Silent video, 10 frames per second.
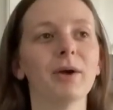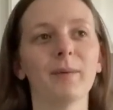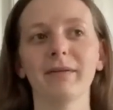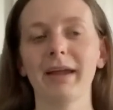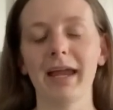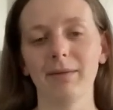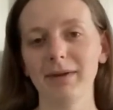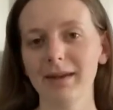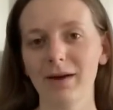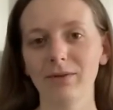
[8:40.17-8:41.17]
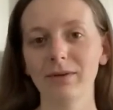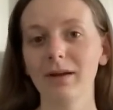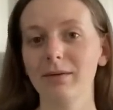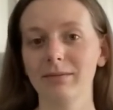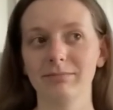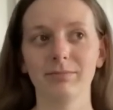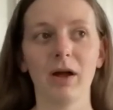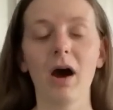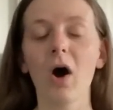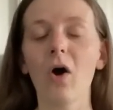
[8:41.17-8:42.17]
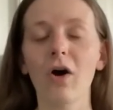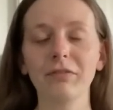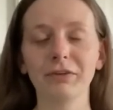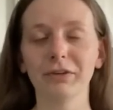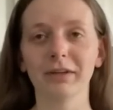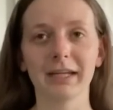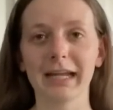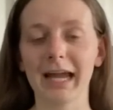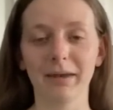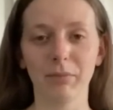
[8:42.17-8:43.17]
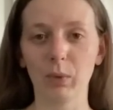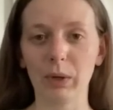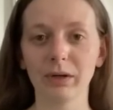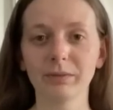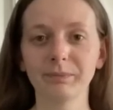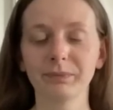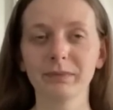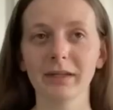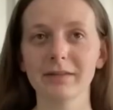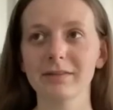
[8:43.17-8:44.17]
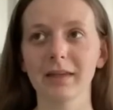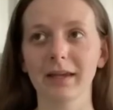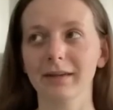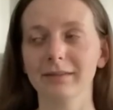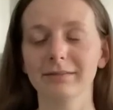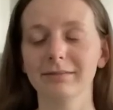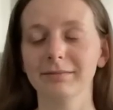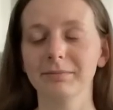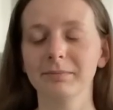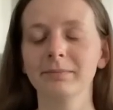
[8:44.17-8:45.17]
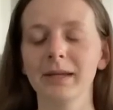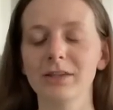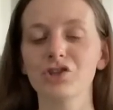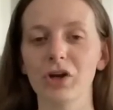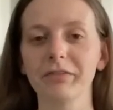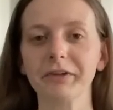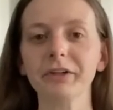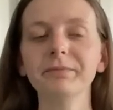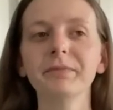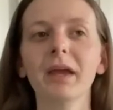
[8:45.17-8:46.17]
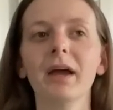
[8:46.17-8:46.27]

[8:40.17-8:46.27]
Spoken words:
We have a hand-me-down awful looking headboard. It's like, it's dreadful.